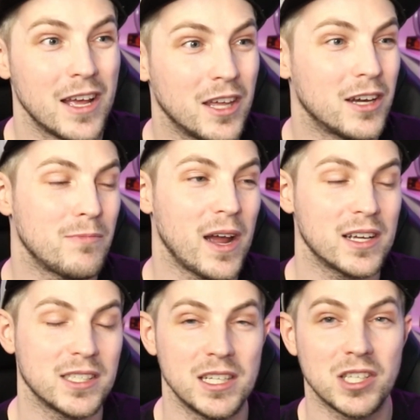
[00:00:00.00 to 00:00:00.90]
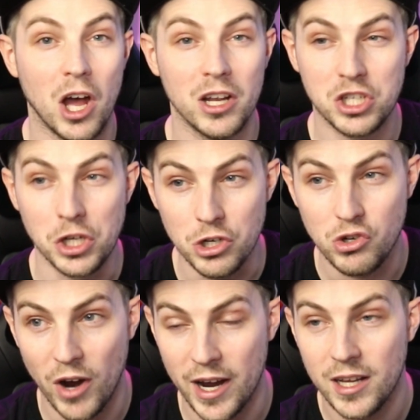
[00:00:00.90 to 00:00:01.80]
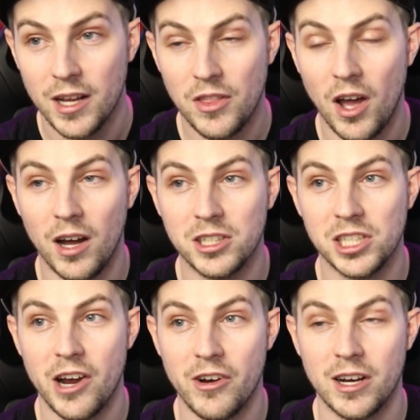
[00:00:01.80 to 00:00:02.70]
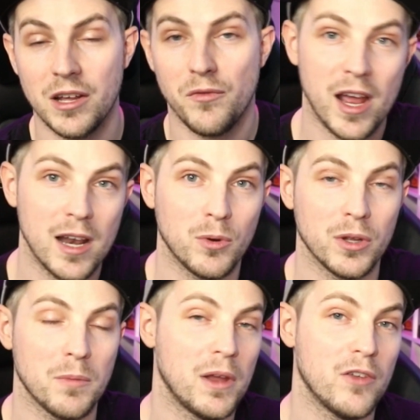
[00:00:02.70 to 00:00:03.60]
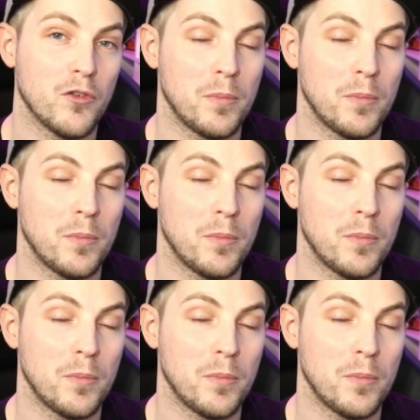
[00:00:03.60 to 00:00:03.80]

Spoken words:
the magazines aren't too great that are generically available at the minute for